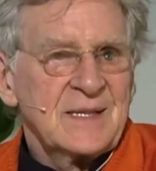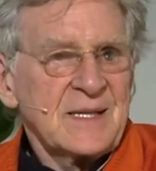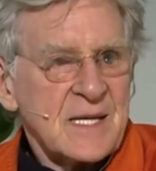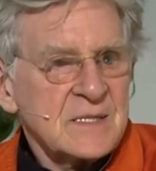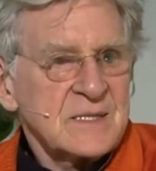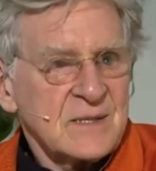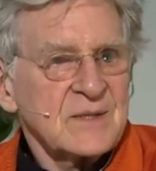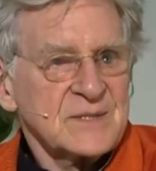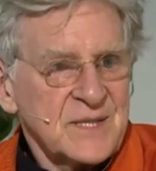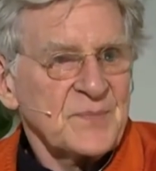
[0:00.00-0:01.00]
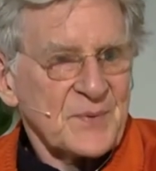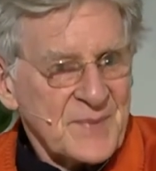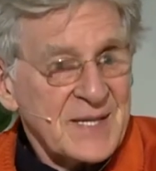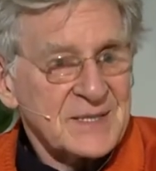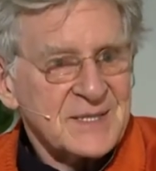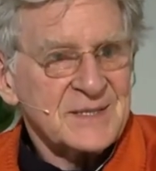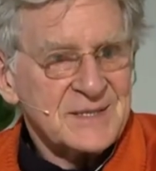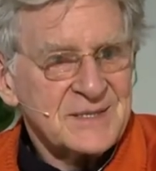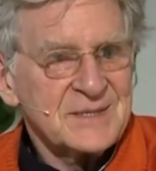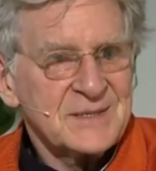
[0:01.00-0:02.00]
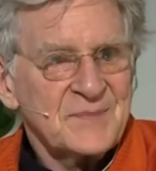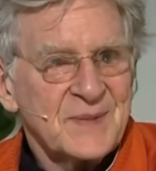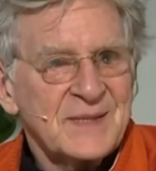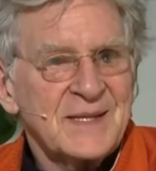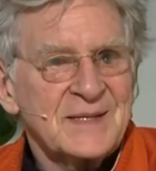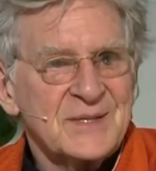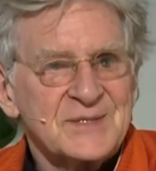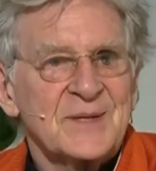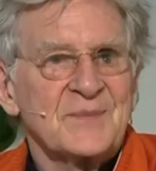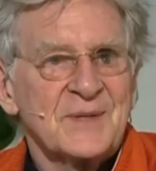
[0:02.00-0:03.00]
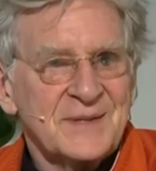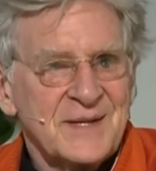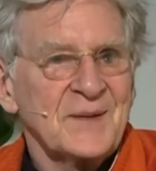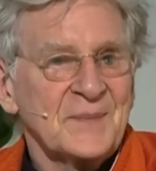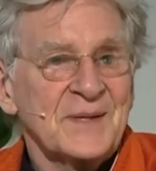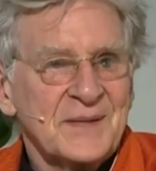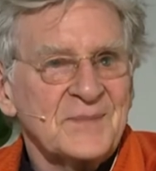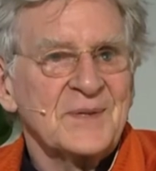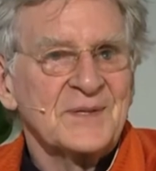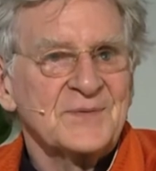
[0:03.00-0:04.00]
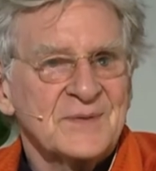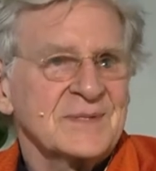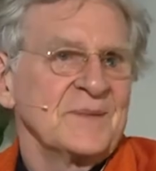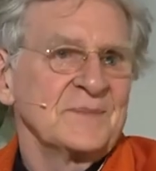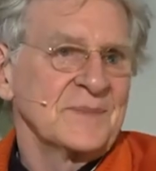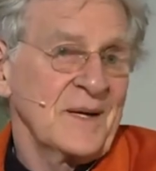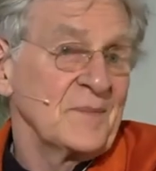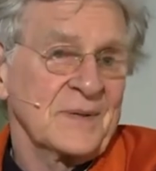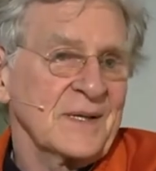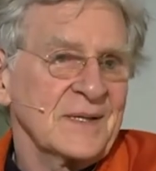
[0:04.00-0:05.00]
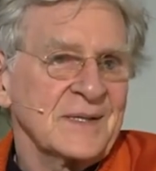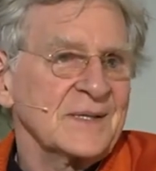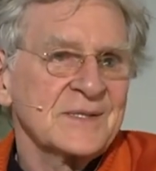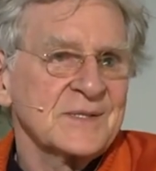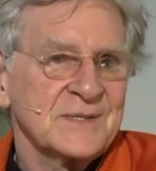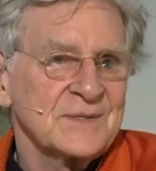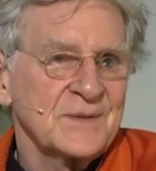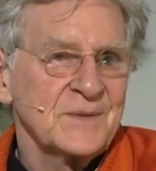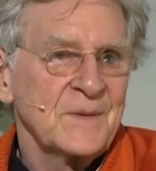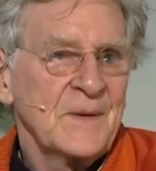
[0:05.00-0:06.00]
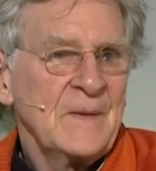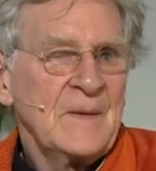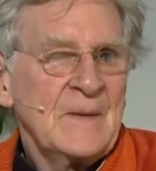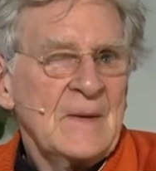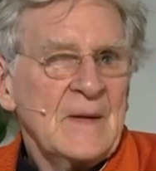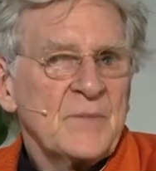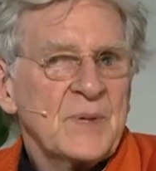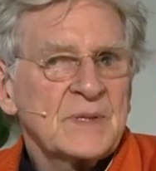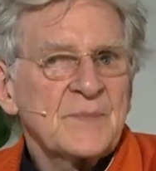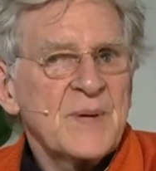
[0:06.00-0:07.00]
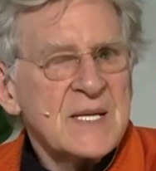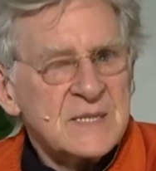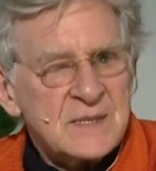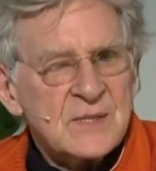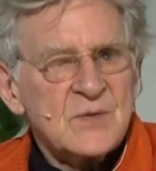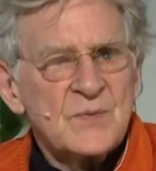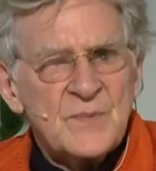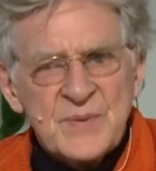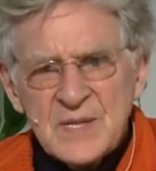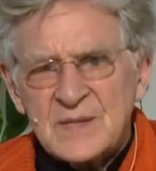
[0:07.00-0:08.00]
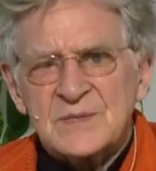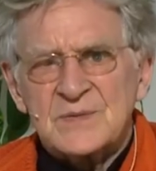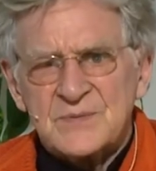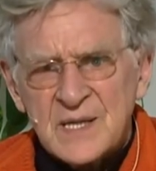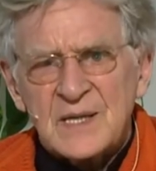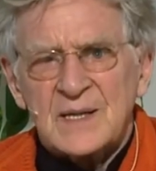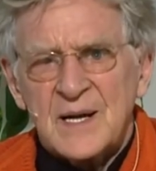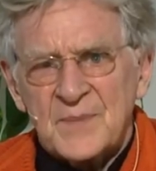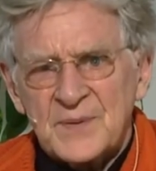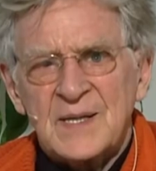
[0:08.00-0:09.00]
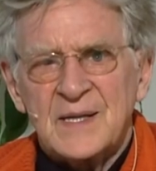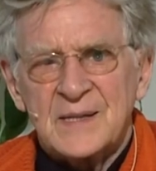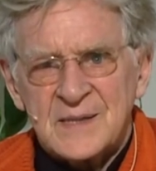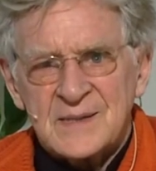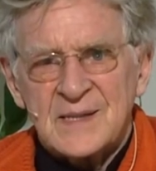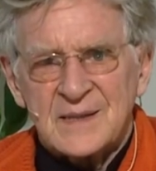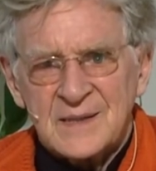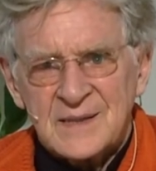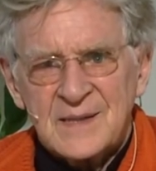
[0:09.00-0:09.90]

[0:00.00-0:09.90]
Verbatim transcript: Yes, there are simpler medicines, but then there are some really complicated ones for some complicated conditions, you know. But the, basically, the human being is a really complicated thing.